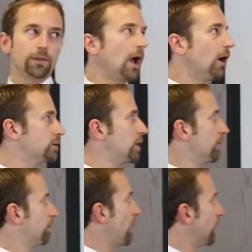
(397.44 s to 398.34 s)

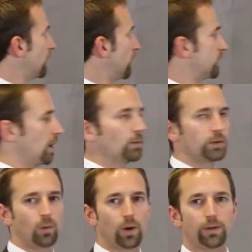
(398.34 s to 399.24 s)
Then we looked at,
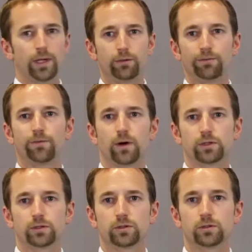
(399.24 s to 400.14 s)
what do they do
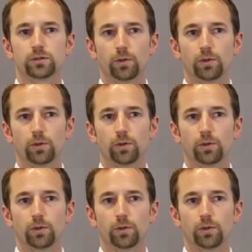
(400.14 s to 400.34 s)
first?